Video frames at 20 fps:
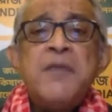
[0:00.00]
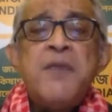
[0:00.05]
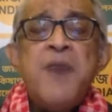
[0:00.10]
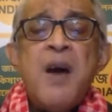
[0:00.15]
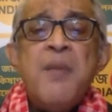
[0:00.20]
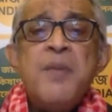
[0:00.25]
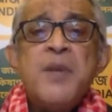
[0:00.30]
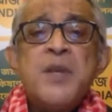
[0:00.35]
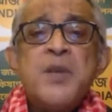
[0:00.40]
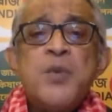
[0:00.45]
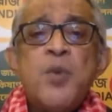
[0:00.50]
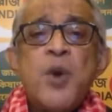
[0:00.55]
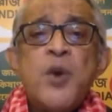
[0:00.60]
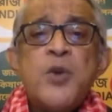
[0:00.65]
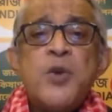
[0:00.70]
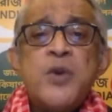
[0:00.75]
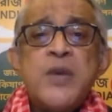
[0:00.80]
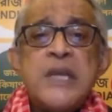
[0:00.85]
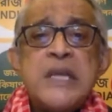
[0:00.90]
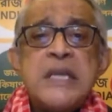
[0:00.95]
the farmers
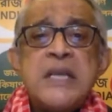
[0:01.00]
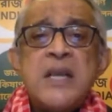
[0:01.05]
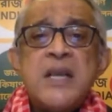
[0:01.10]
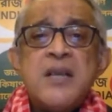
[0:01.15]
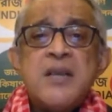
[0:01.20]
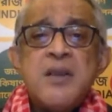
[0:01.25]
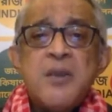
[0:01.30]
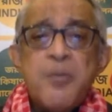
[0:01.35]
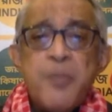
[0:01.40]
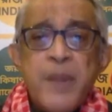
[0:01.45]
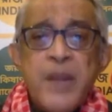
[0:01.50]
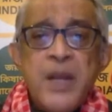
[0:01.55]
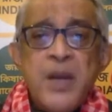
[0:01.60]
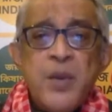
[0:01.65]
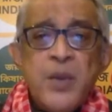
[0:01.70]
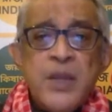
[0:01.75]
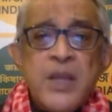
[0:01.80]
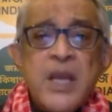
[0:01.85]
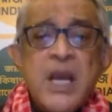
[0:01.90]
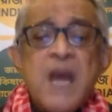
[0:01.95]
want to discuss
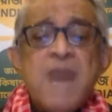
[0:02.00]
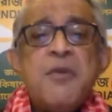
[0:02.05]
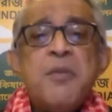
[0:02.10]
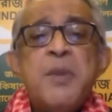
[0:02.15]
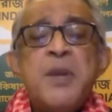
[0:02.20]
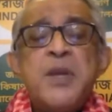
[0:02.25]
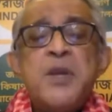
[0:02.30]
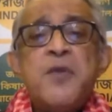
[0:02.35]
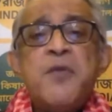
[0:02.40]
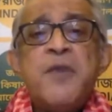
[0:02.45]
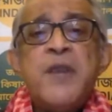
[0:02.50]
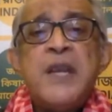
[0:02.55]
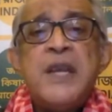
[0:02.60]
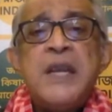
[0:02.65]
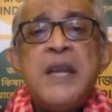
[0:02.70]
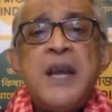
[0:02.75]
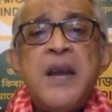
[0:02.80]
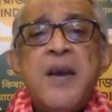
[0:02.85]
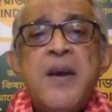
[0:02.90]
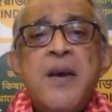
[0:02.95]
repeal with the government of
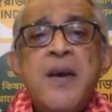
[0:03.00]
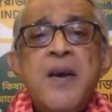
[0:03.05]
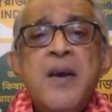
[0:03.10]
India,